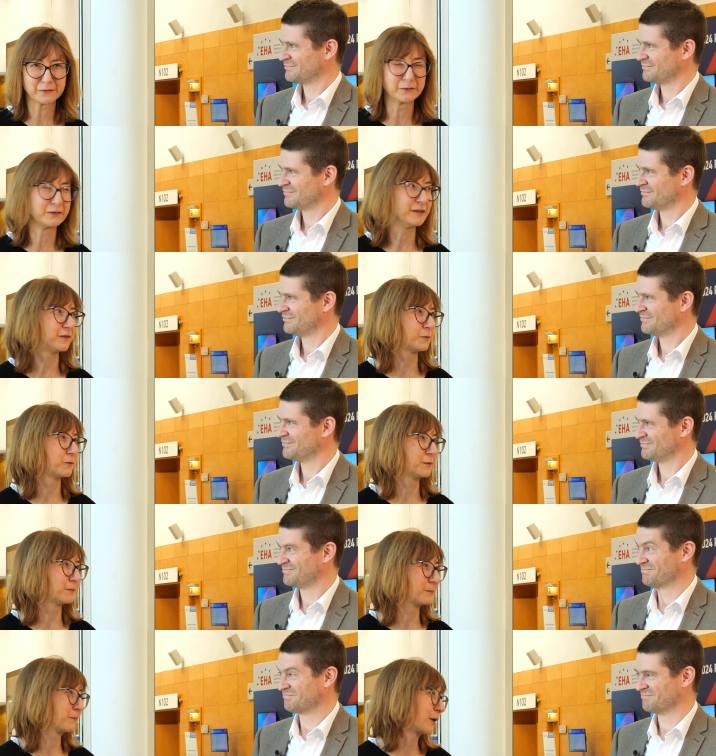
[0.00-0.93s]
Speaker 1: so this
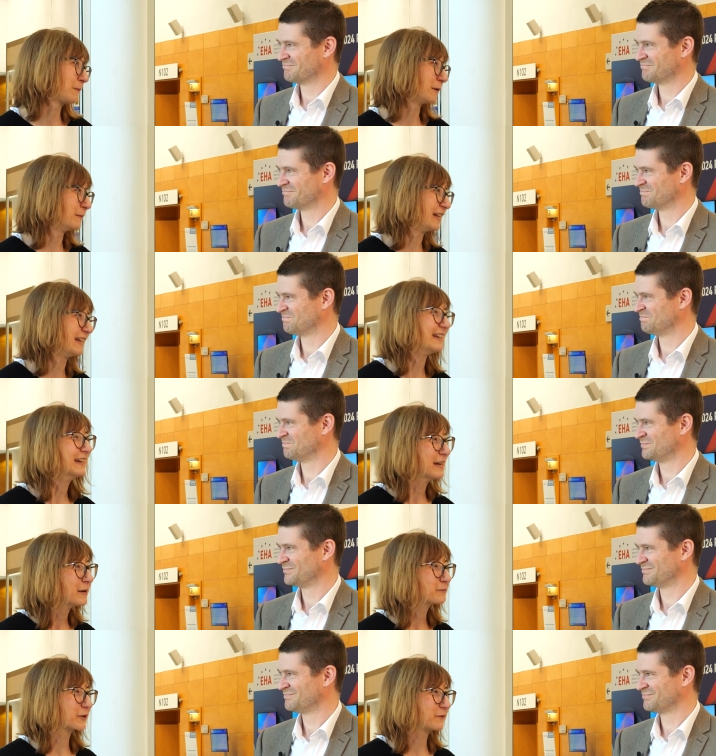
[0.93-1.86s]
would probably
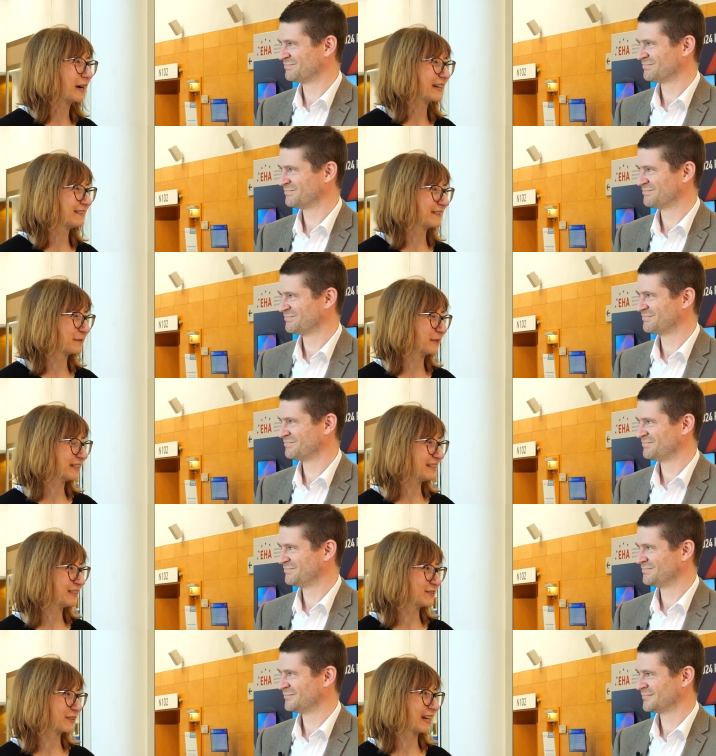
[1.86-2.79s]
provide some
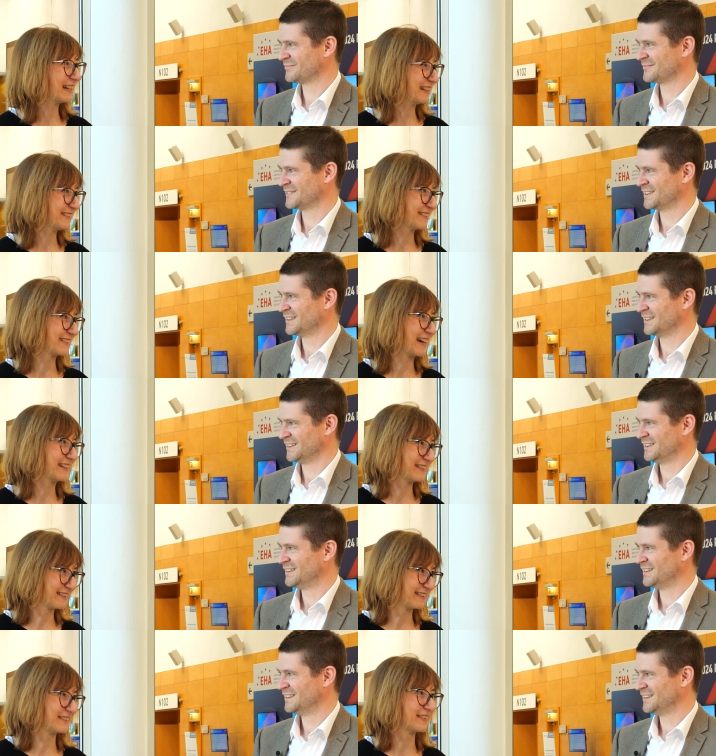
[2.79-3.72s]
additional insight uh,
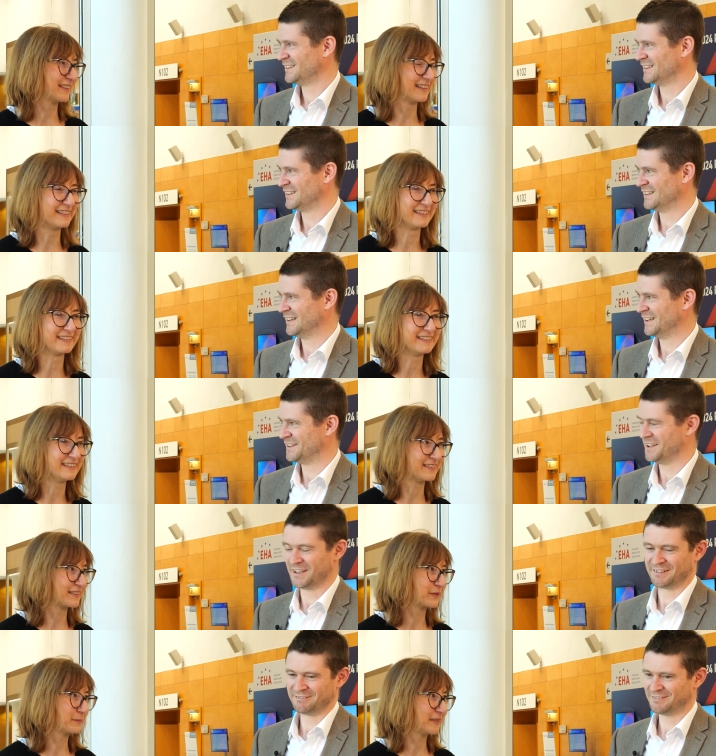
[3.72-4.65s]
insights on uh,
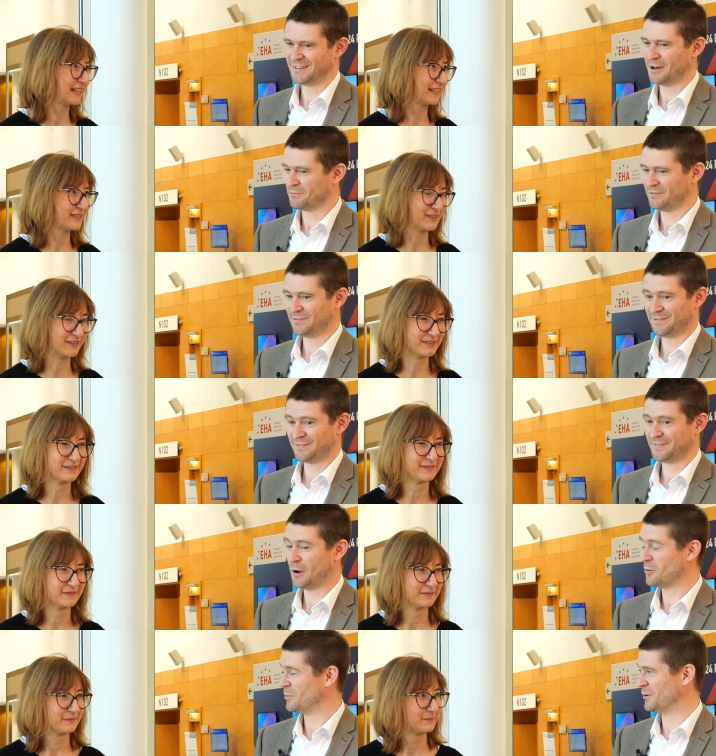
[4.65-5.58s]
this combination. That,
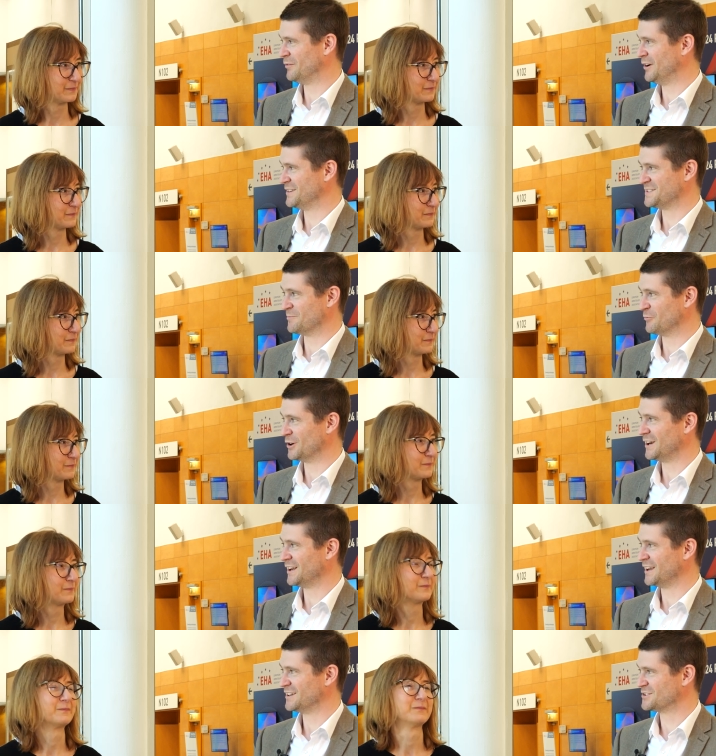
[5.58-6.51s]
Speaker 2: that will provide some
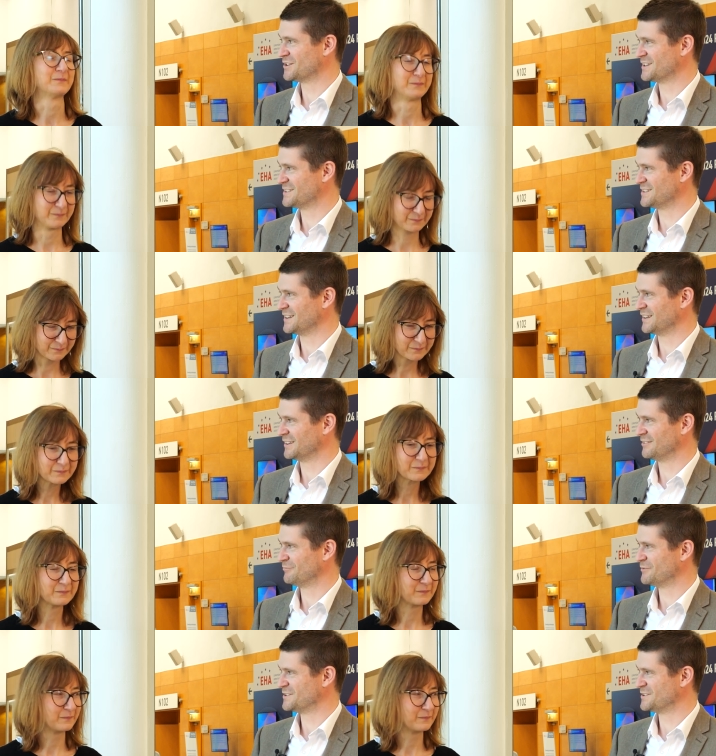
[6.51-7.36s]
really interesting